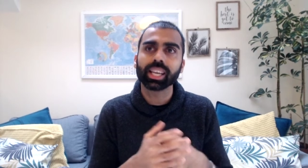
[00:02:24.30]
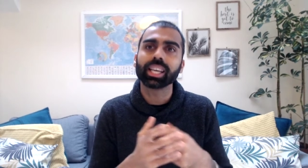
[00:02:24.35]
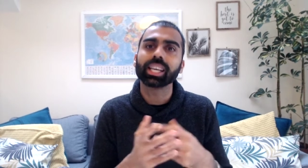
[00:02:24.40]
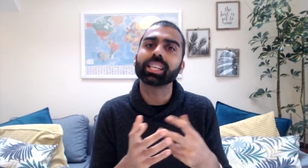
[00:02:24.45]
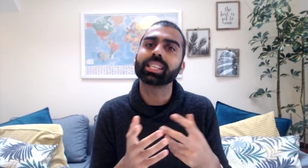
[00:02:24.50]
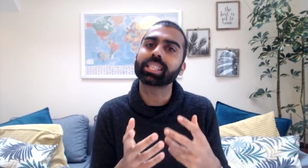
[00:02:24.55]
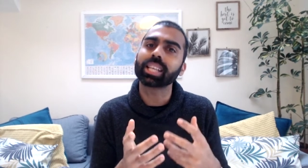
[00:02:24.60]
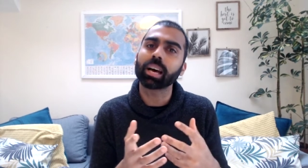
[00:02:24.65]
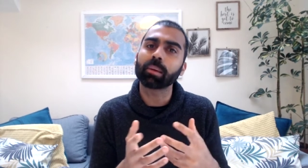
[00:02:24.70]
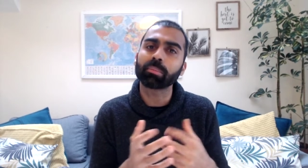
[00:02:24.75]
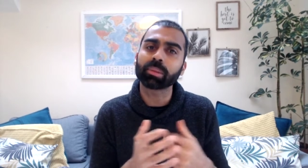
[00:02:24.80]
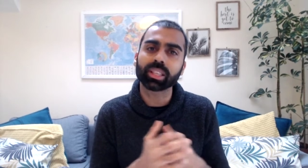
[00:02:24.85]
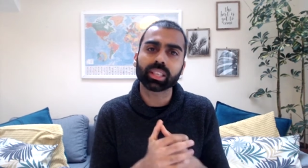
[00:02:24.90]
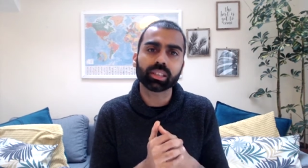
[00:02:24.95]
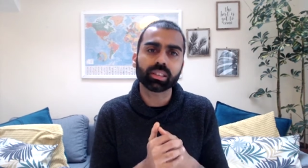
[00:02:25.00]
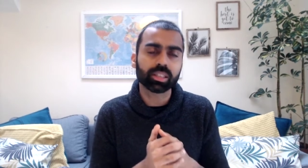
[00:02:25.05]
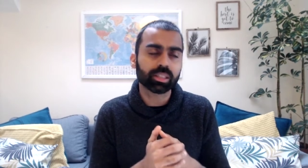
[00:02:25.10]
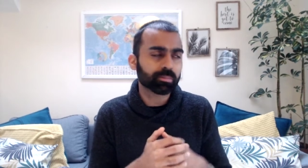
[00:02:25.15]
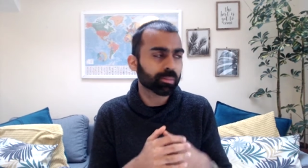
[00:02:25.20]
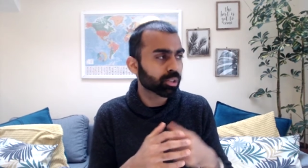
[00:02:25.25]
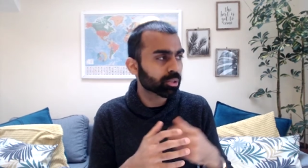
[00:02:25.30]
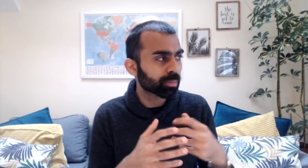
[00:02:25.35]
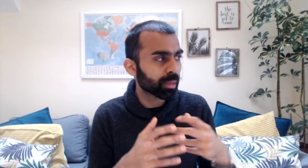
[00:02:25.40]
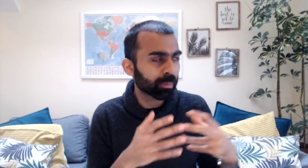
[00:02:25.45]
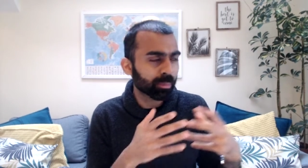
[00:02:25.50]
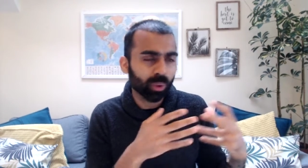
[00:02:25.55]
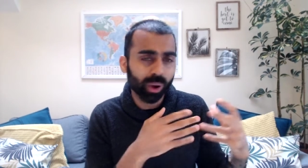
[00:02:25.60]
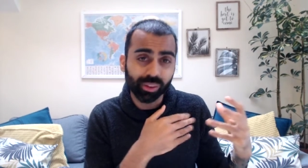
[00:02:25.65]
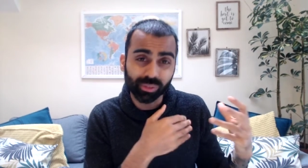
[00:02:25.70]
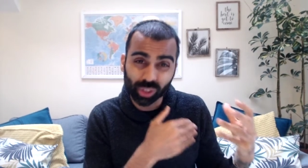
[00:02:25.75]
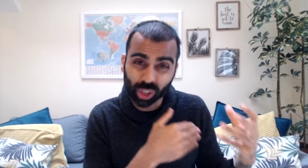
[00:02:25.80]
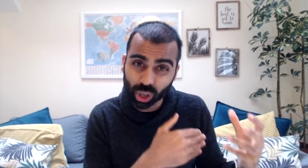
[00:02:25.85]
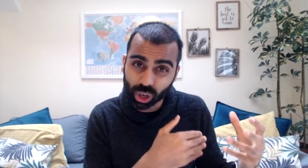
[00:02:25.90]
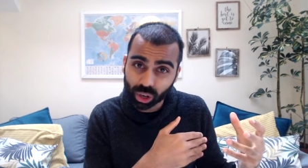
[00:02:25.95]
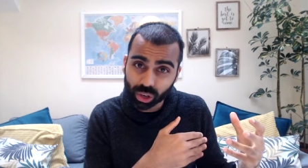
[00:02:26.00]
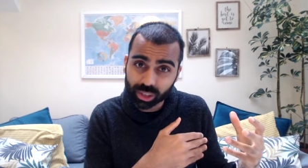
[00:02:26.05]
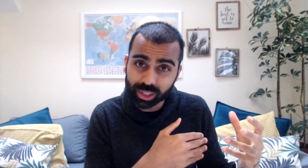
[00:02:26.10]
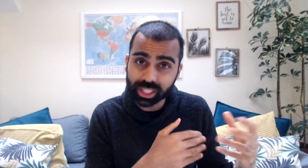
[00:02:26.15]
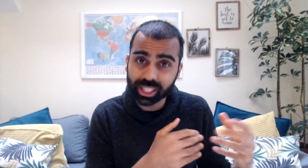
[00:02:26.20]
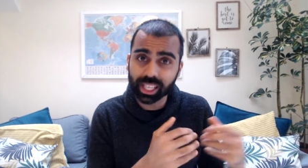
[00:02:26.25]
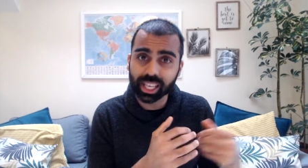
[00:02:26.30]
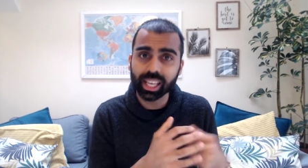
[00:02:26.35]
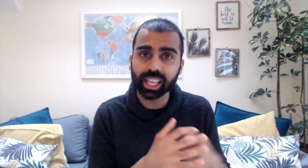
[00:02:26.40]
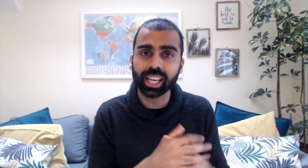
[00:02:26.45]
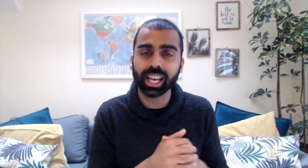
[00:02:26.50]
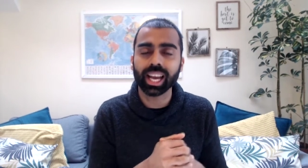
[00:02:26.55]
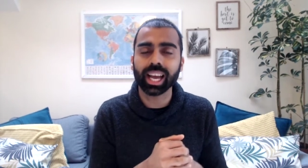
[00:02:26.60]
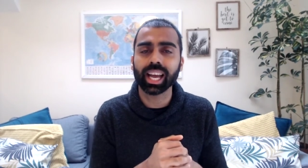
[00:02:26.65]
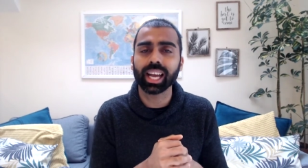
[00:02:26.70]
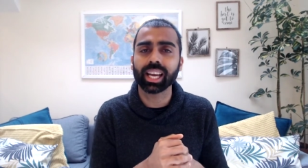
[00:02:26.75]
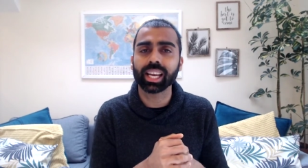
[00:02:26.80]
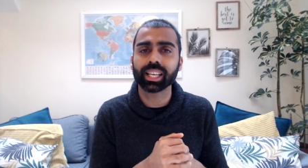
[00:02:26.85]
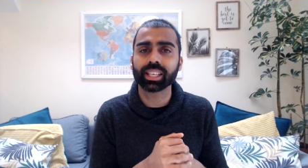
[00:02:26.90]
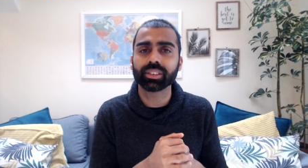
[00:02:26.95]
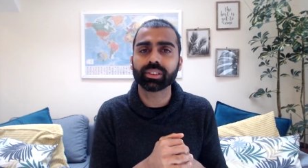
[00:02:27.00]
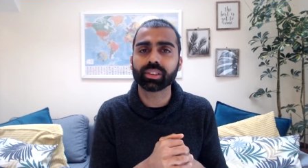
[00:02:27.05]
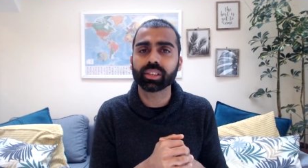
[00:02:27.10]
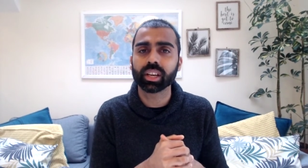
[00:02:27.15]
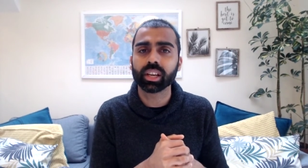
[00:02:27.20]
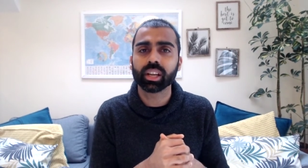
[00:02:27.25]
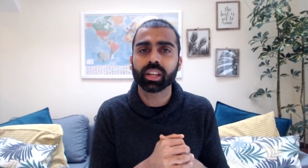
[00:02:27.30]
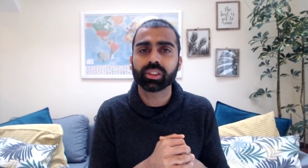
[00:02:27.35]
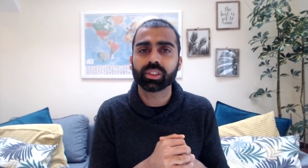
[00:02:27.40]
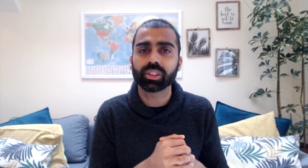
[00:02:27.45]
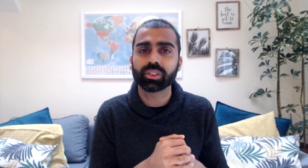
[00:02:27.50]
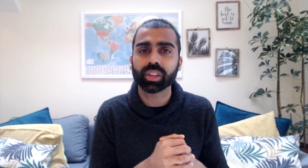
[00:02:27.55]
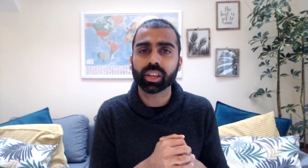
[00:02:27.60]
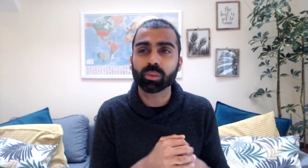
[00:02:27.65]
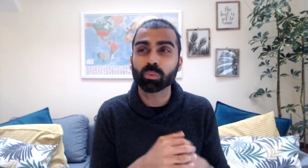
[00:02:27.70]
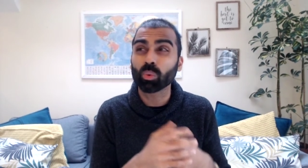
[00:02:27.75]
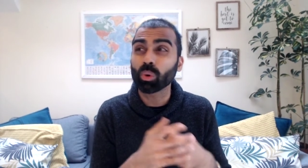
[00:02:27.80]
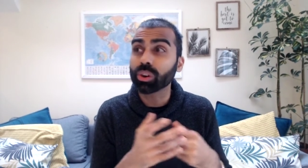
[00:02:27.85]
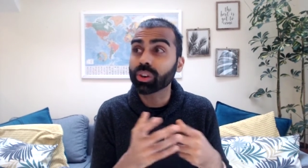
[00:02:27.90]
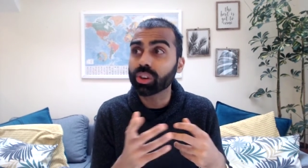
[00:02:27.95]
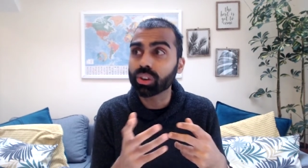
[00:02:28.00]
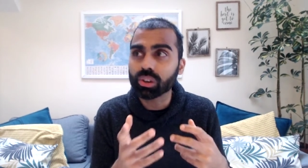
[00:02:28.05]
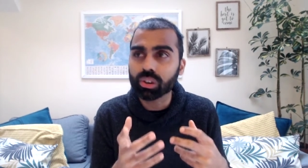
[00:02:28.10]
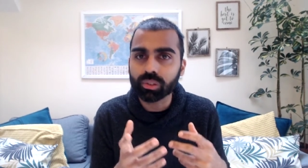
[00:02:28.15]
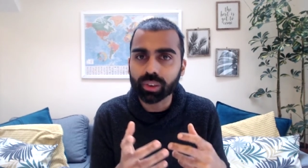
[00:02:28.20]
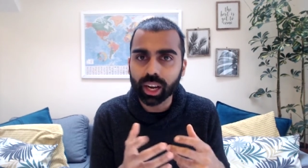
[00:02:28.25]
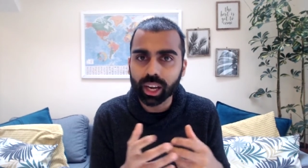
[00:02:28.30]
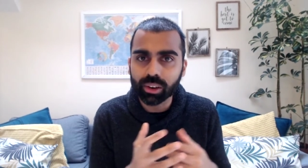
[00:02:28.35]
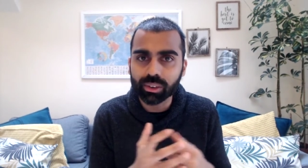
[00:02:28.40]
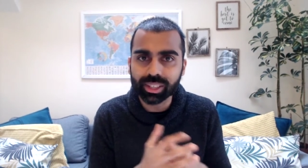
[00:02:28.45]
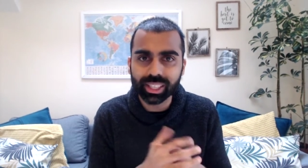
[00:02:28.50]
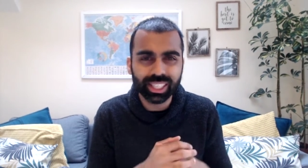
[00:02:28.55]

is that because most people have cars there and that they wander around?